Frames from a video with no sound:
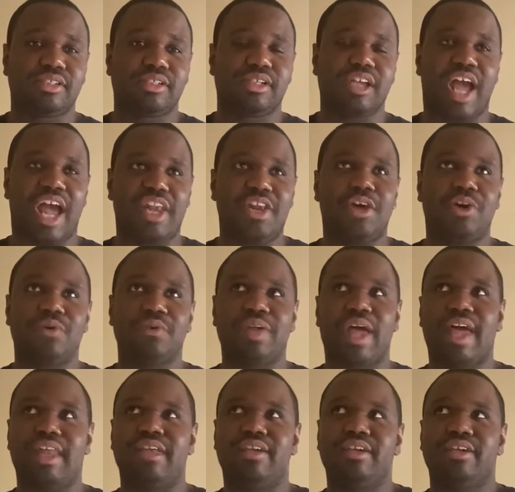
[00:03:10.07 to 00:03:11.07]
I know
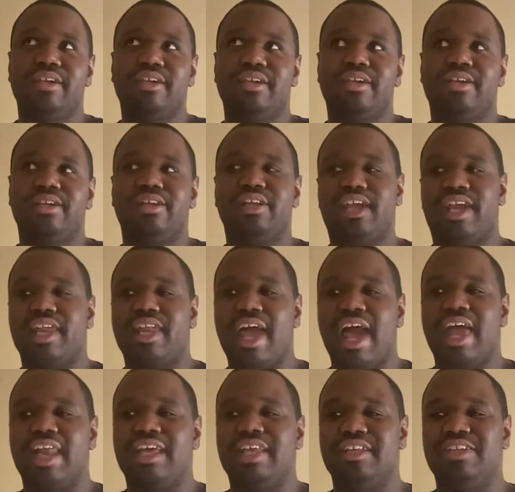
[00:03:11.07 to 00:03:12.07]
that looking
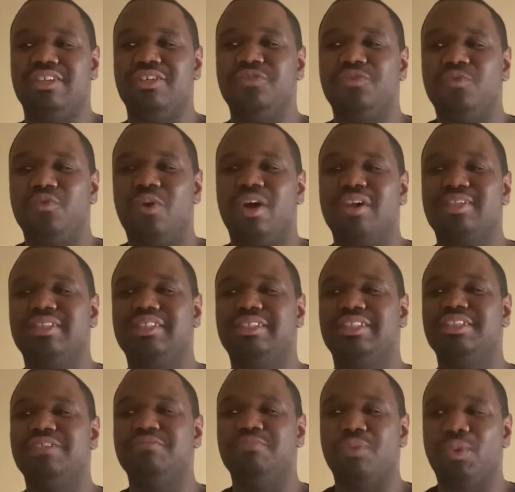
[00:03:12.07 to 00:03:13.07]
at it, you want to
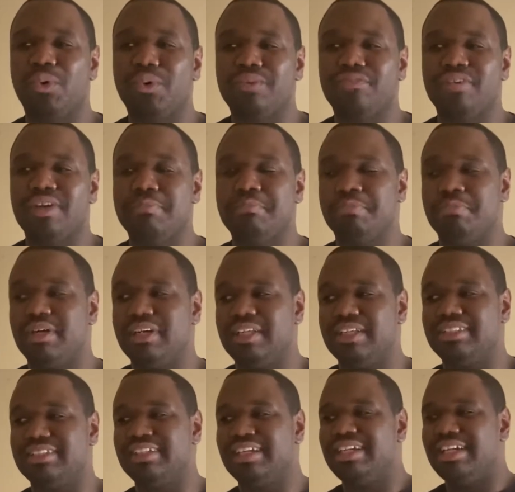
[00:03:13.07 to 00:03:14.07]
see more of it, but
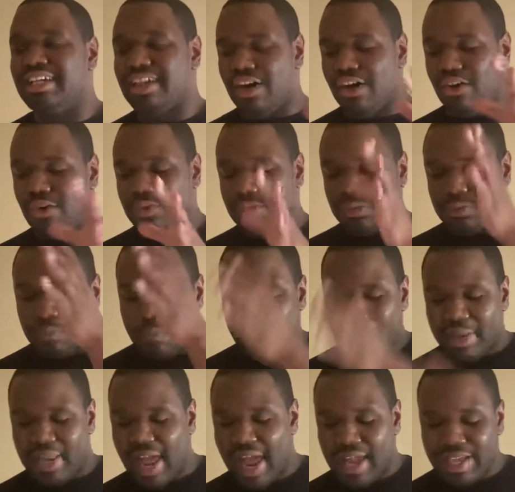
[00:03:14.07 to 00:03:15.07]
it's all those
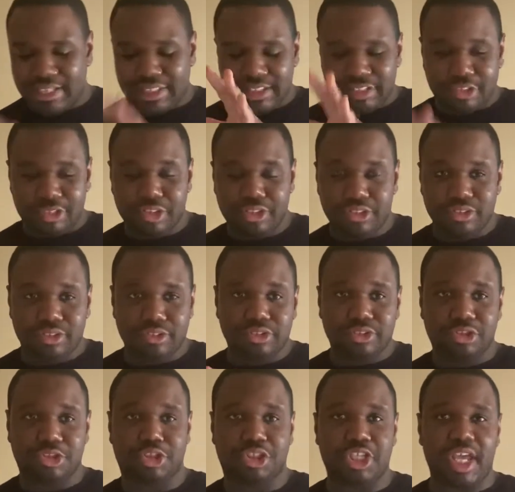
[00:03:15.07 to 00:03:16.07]
black
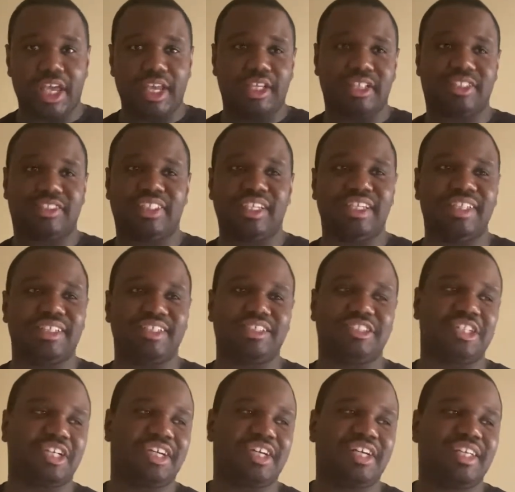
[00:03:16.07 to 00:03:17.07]
shaded scenes,
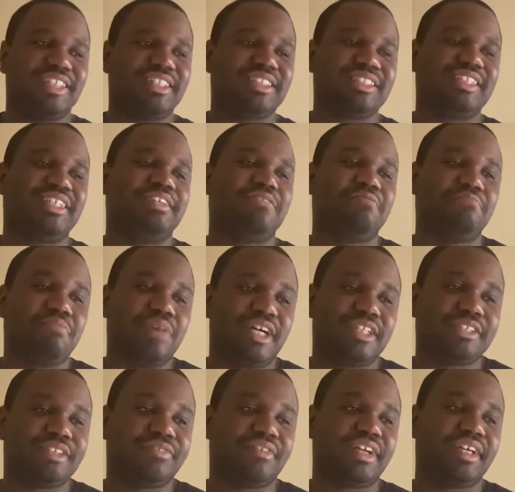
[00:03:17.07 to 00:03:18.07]
you couldn't see
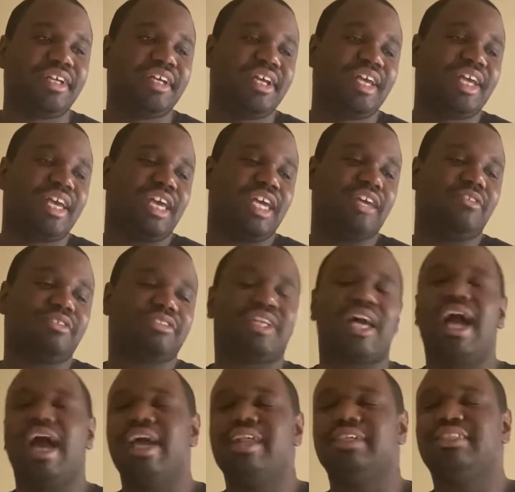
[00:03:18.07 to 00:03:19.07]
much of it.
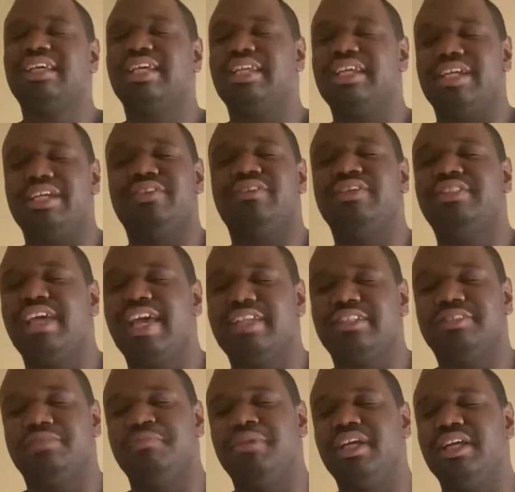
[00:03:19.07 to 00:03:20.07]
I understand it
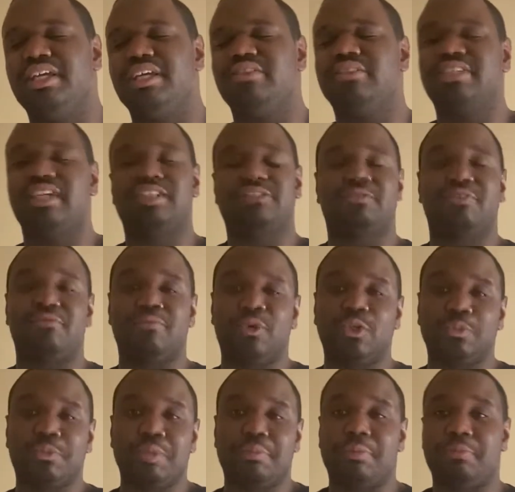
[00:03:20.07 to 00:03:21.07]
irritates me and irritates for
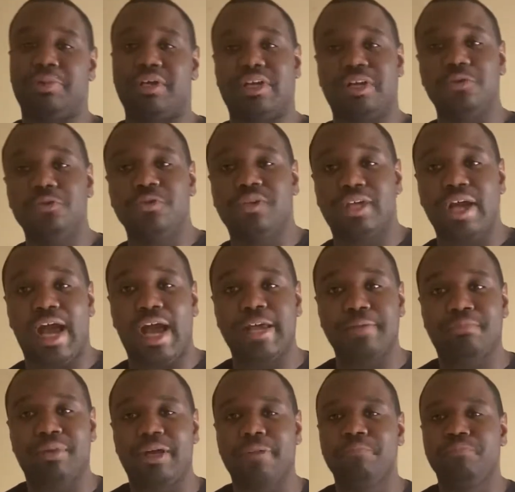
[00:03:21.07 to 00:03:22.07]
most people, but
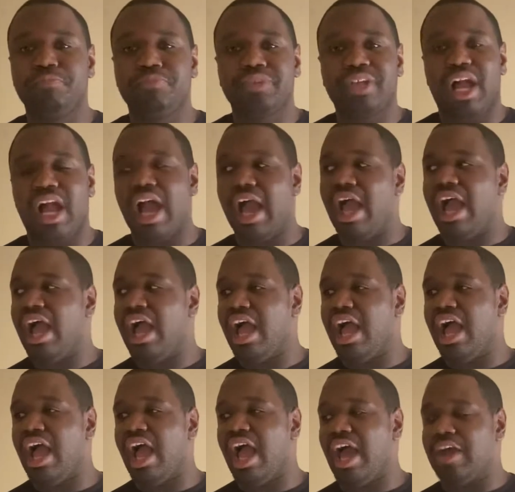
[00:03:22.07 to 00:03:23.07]

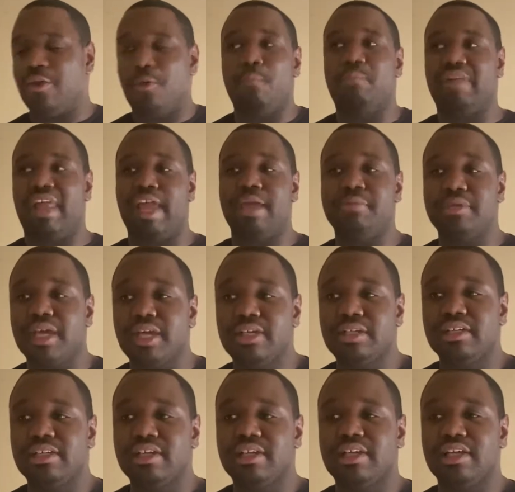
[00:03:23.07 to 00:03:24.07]
I don't blame you.